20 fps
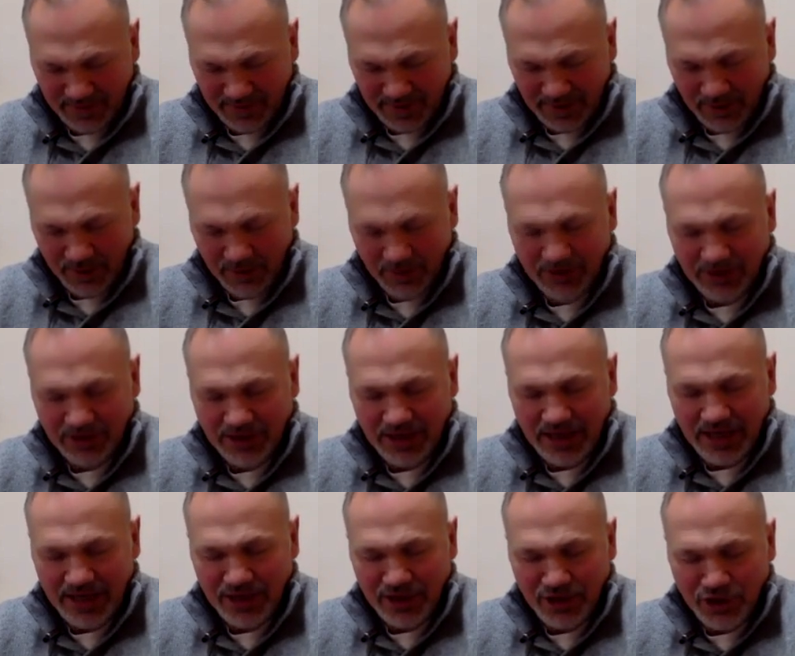that we're to
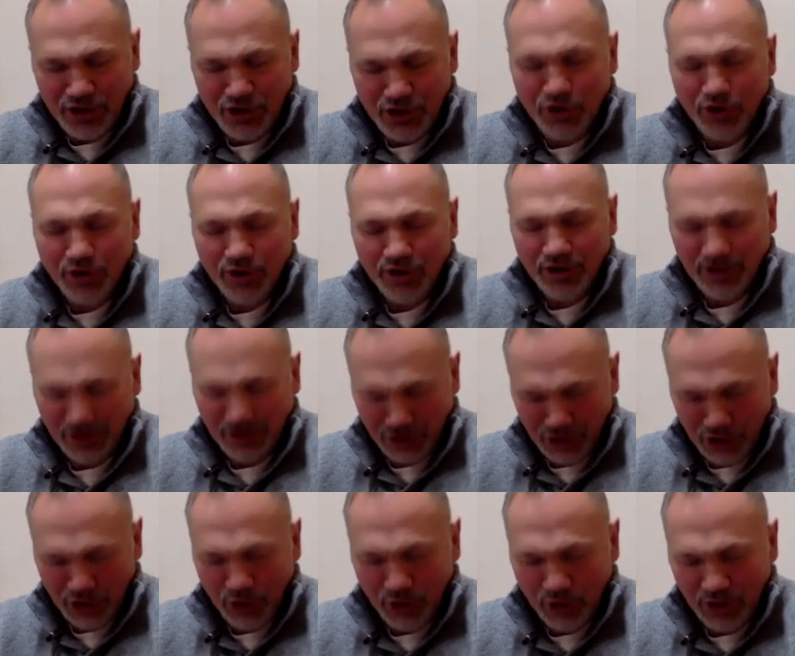take your
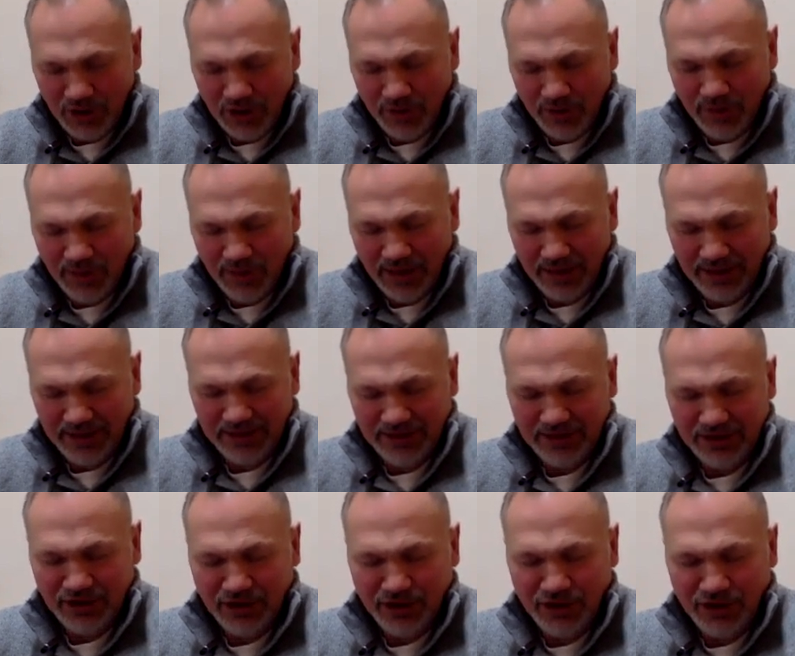yoke upon
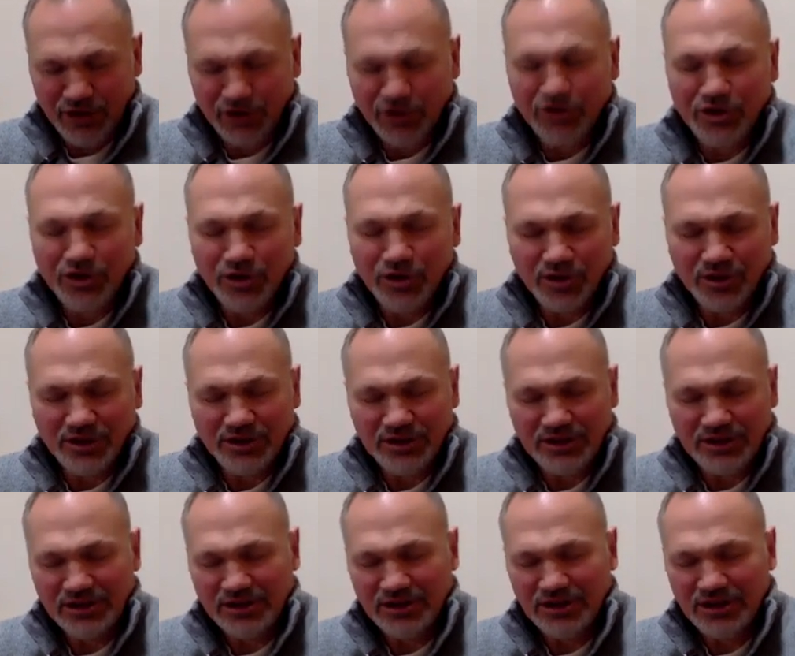us. Your yoke is
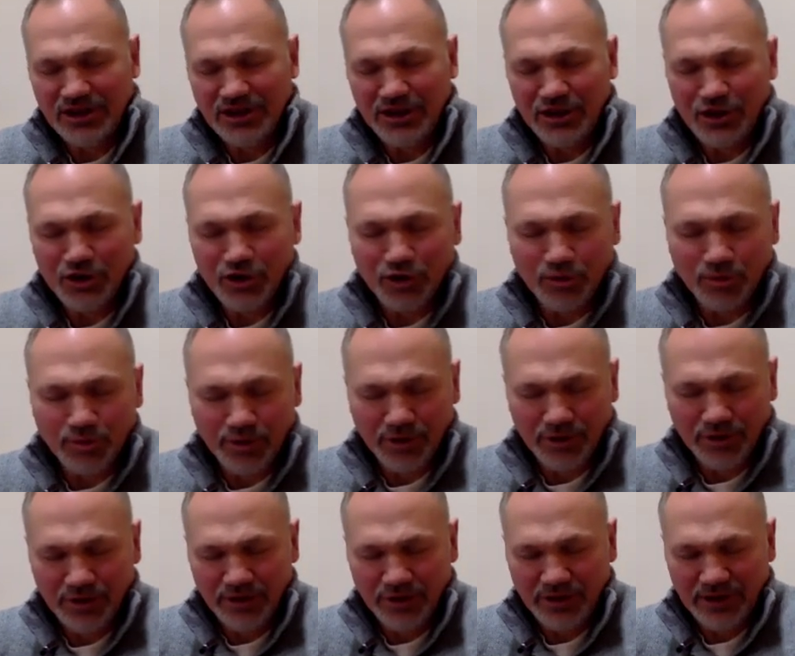easy. Your
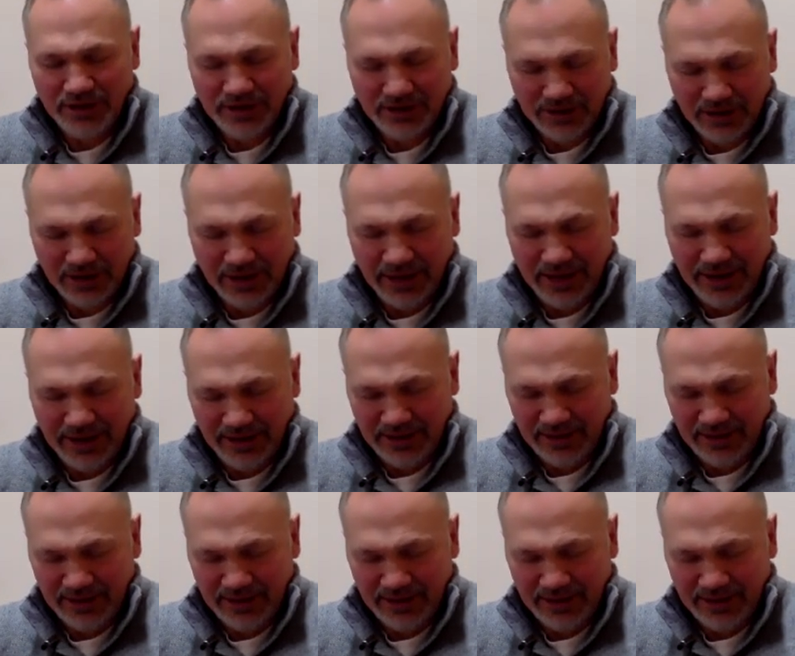burden is light.